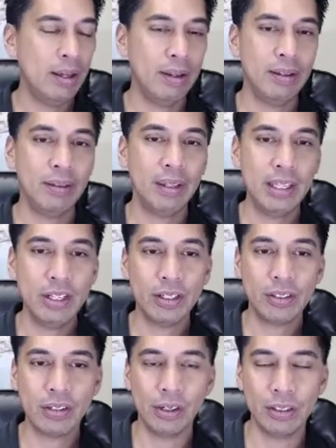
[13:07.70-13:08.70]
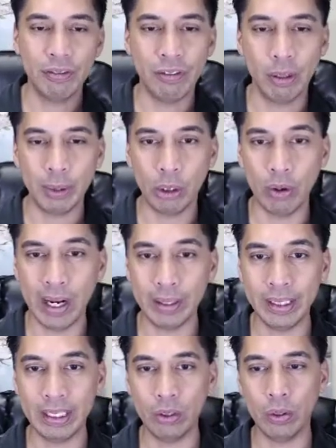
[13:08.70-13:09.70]
Then you could start to form a grounding
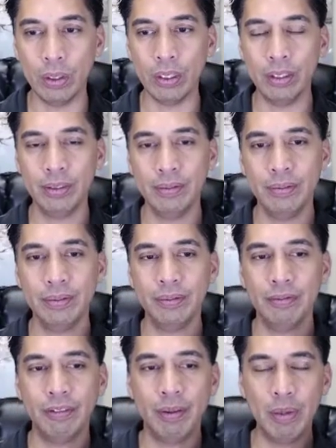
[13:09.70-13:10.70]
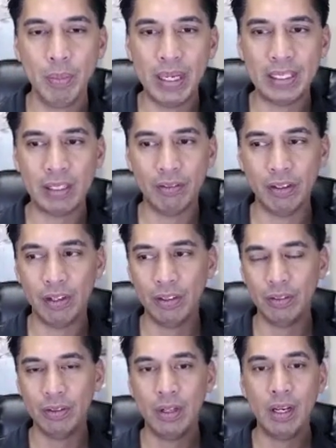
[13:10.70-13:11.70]
cord from the base of your
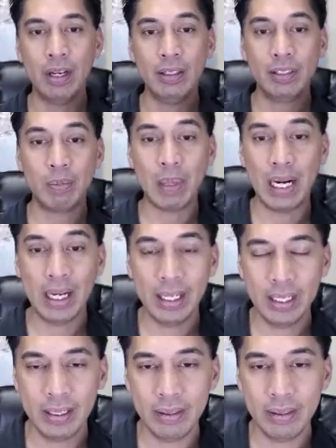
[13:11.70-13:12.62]
spine